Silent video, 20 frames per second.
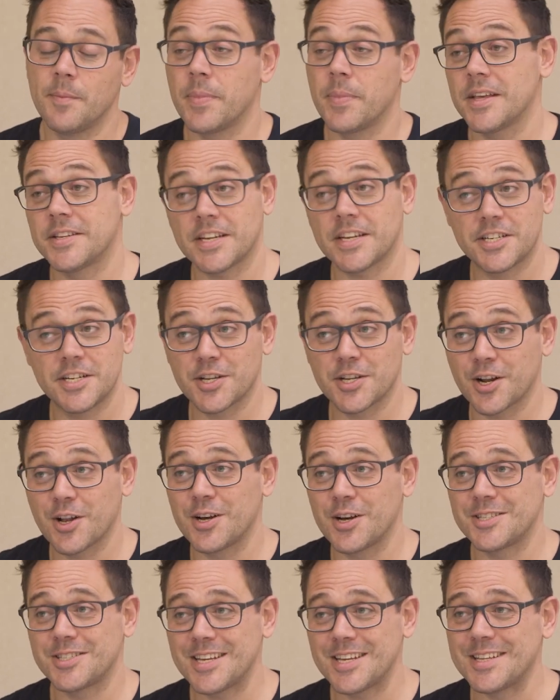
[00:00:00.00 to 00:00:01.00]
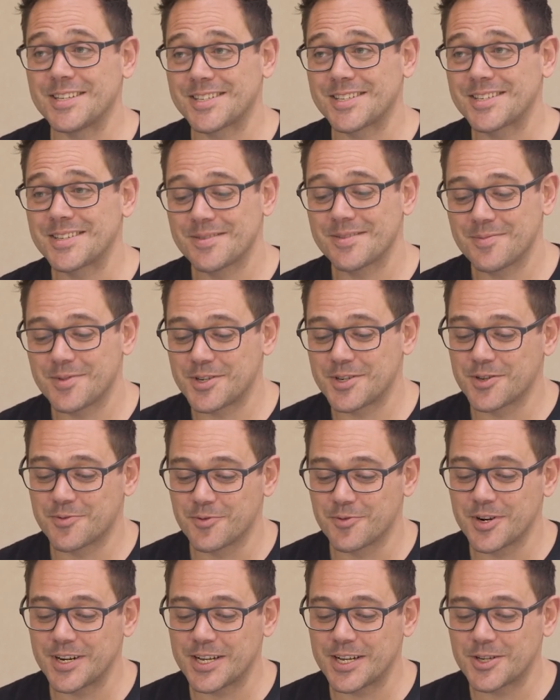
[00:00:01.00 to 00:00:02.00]
It's actually declined since, which
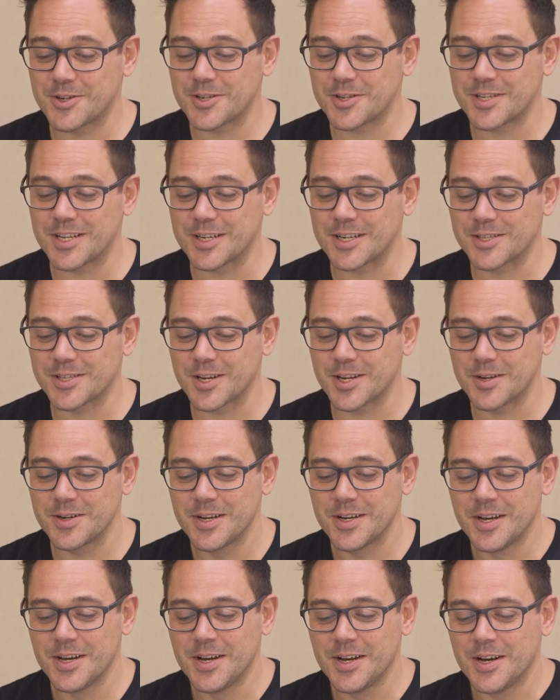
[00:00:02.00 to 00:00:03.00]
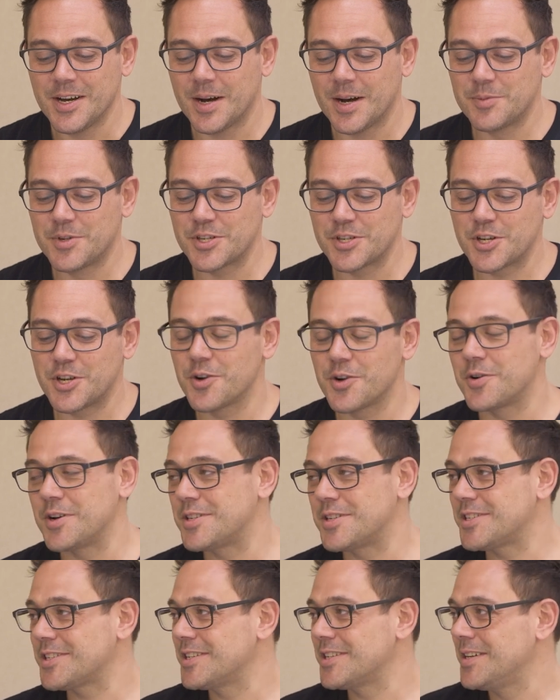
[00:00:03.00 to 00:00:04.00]
is really interesting. So I'm just
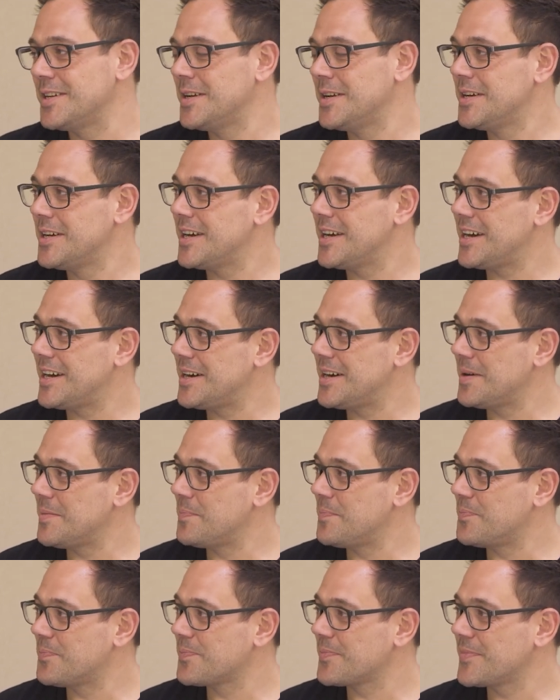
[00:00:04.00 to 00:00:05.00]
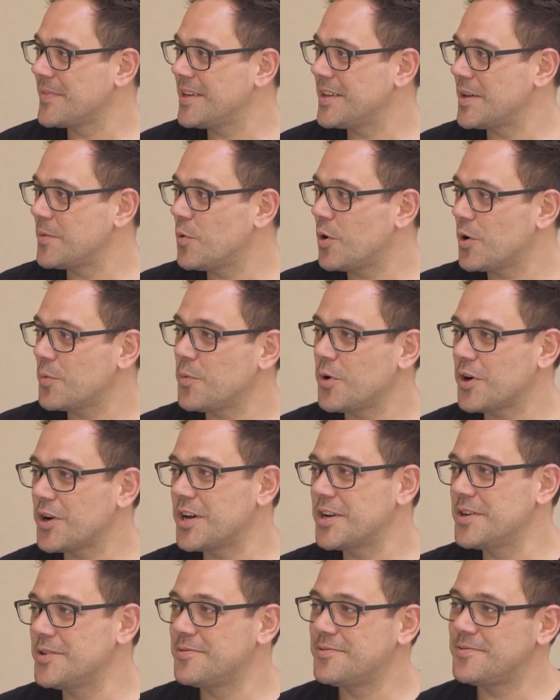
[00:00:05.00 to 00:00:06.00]
curious, what
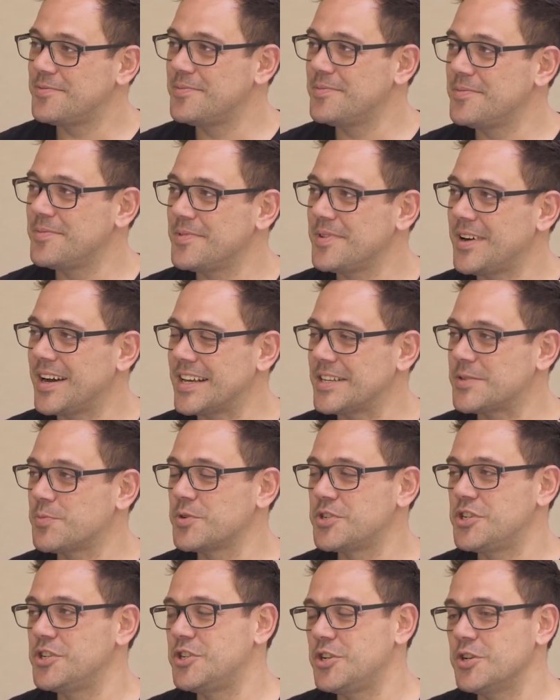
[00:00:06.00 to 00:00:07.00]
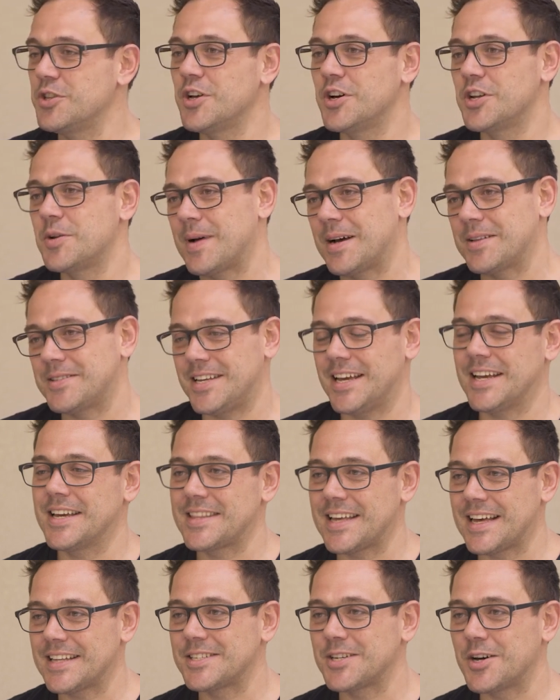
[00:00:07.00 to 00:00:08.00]
kind of, I guess, what did you learn about tech
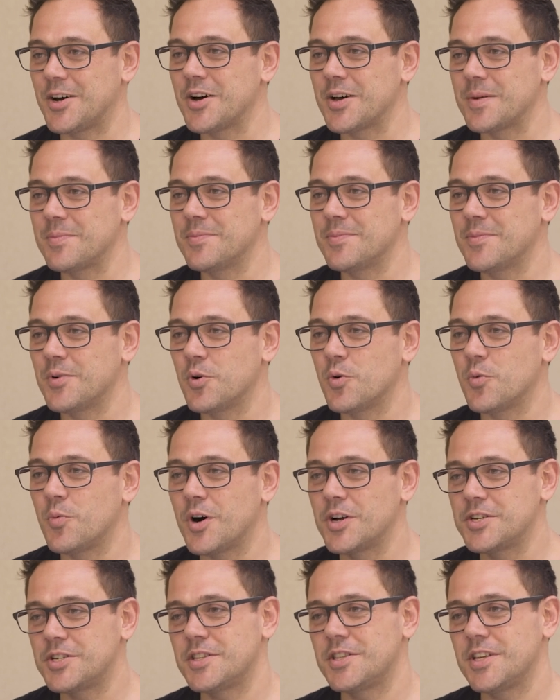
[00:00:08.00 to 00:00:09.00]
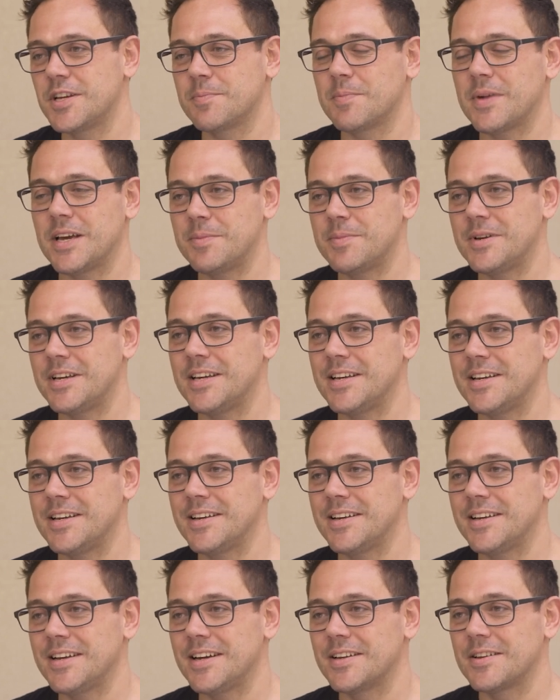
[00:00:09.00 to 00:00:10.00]
at that time? Or why do you think
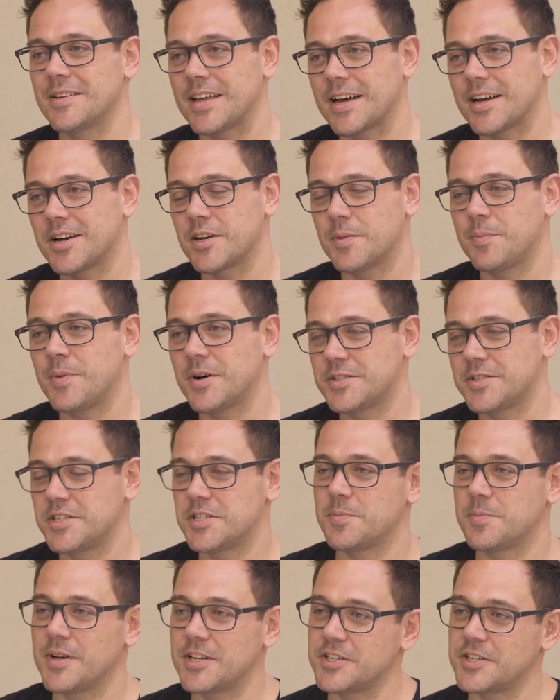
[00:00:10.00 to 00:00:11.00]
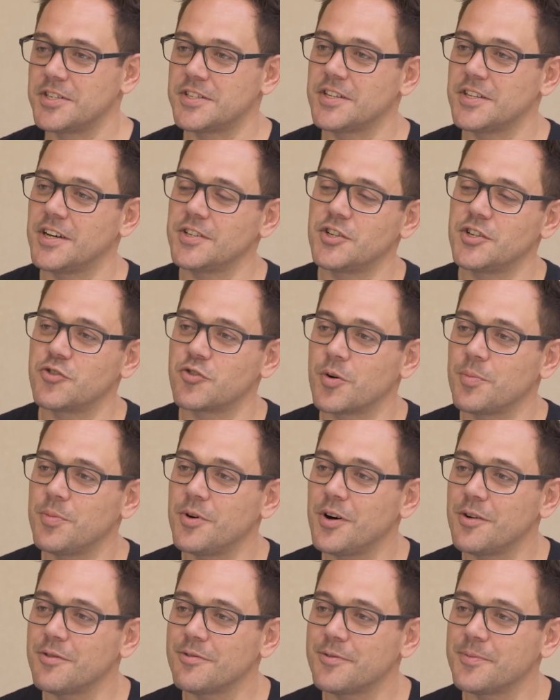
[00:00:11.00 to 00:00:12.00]
maybe, that kind of participation started to drop
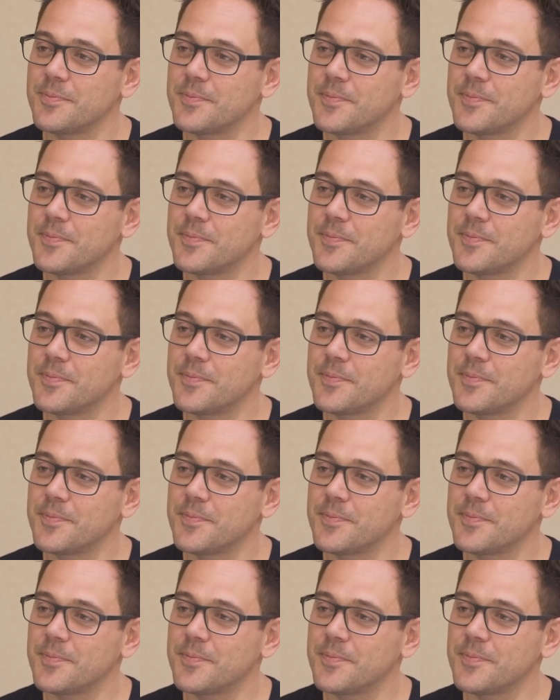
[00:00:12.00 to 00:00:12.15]
off?